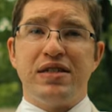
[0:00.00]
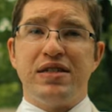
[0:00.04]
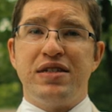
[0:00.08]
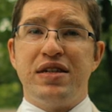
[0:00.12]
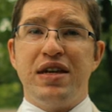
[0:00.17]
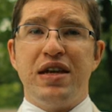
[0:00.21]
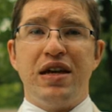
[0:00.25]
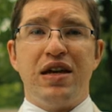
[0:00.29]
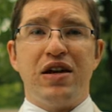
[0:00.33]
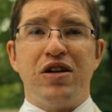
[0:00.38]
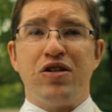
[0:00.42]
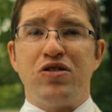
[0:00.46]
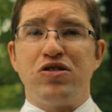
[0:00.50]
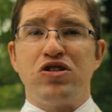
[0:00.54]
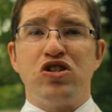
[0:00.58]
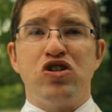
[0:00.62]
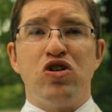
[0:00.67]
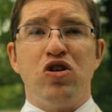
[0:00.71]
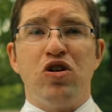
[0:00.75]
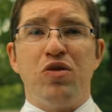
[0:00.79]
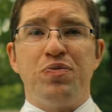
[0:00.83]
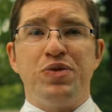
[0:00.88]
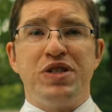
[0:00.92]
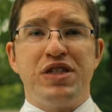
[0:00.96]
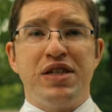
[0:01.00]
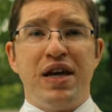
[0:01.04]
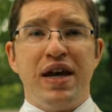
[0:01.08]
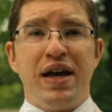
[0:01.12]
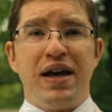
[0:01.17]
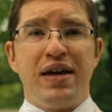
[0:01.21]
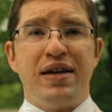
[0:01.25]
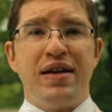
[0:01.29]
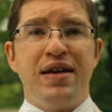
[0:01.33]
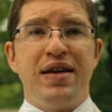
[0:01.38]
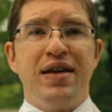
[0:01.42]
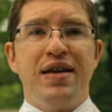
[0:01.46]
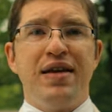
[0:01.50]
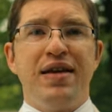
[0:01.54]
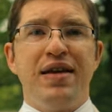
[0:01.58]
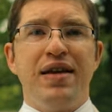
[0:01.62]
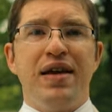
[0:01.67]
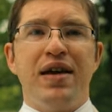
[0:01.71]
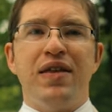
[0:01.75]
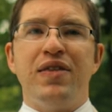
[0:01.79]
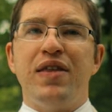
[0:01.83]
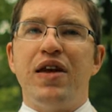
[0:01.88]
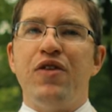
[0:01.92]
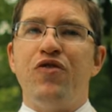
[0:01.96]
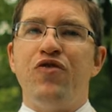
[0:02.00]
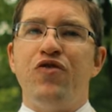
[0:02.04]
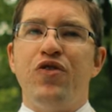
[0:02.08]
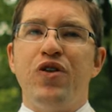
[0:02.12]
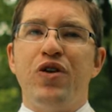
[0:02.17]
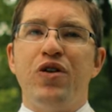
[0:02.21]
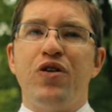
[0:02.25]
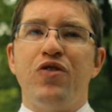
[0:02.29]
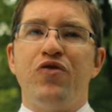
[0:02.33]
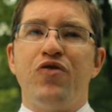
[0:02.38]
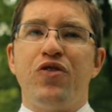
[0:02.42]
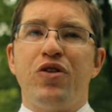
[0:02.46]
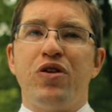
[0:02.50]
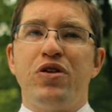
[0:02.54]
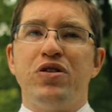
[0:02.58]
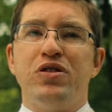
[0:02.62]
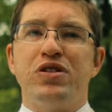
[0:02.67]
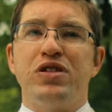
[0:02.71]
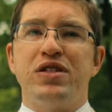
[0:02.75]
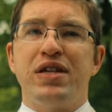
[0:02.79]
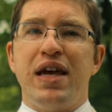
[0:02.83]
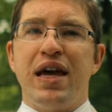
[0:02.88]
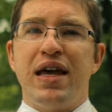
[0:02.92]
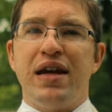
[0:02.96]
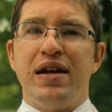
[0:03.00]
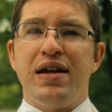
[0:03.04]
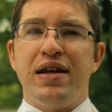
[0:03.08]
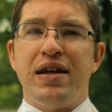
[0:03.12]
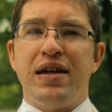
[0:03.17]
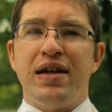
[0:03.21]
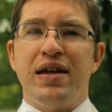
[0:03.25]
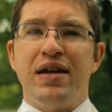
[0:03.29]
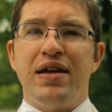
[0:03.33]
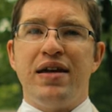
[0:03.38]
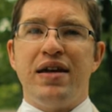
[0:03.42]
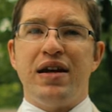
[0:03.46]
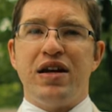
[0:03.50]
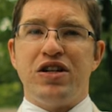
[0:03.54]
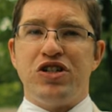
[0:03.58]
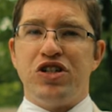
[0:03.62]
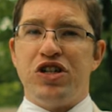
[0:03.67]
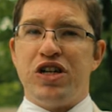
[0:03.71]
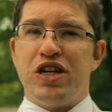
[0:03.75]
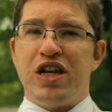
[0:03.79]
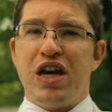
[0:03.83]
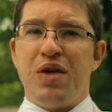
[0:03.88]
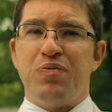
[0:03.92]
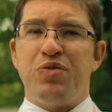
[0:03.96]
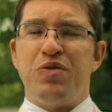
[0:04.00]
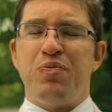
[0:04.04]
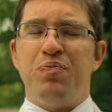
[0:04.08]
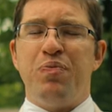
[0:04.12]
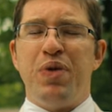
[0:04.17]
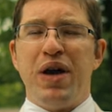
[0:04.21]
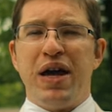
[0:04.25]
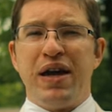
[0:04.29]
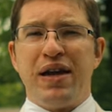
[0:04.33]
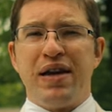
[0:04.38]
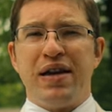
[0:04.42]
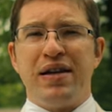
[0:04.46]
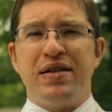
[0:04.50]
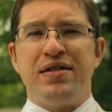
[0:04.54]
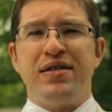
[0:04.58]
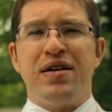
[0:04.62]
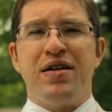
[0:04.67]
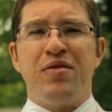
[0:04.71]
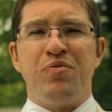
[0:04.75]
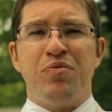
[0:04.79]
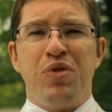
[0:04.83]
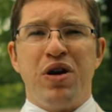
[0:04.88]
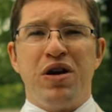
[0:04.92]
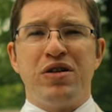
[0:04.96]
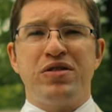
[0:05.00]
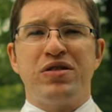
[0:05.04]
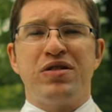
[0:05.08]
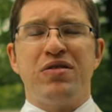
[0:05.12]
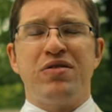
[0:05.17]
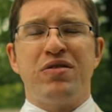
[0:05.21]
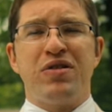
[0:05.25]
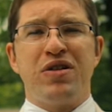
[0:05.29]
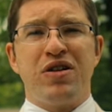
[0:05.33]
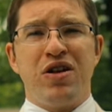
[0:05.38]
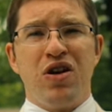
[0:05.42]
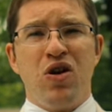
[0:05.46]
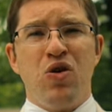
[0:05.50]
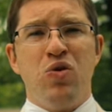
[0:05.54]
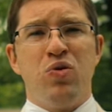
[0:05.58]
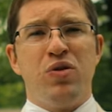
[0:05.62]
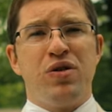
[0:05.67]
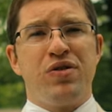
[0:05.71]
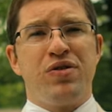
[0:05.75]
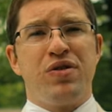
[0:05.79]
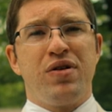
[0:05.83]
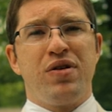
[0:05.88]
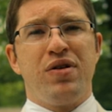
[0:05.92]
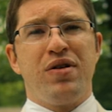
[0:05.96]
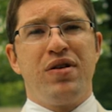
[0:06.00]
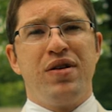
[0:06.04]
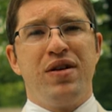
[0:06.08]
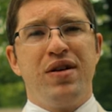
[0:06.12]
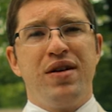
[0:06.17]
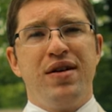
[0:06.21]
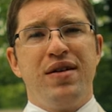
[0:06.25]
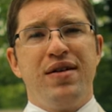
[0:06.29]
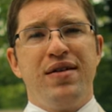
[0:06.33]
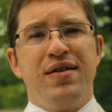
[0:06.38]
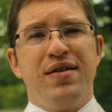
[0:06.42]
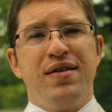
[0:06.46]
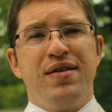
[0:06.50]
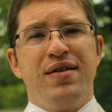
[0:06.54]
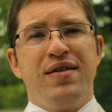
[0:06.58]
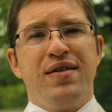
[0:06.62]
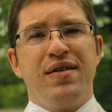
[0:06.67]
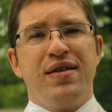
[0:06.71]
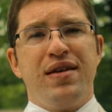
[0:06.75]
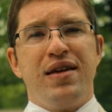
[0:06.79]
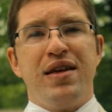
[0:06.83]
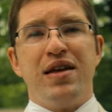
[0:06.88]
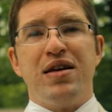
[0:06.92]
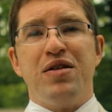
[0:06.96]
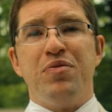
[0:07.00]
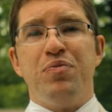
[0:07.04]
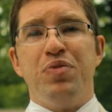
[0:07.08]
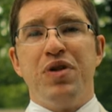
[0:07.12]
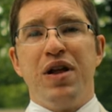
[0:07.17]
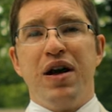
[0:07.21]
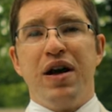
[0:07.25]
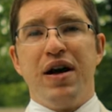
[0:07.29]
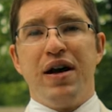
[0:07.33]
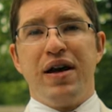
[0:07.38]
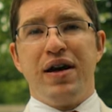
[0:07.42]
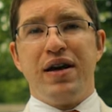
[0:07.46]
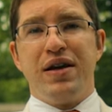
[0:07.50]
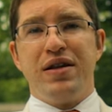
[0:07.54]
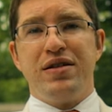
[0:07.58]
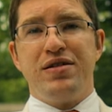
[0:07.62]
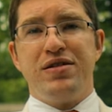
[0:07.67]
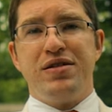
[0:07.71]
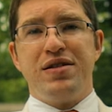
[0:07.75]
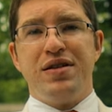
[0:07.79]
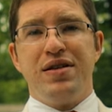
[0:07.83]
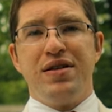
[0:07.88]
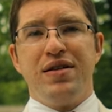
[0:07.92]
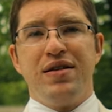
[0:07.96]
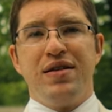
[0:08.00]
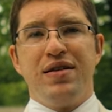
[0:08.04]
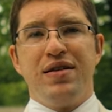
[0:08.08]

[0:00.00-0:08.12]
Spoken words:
at seeing her so upset, and they feared for her sanity as she kept begging Don Bosco to go with her. He obliged.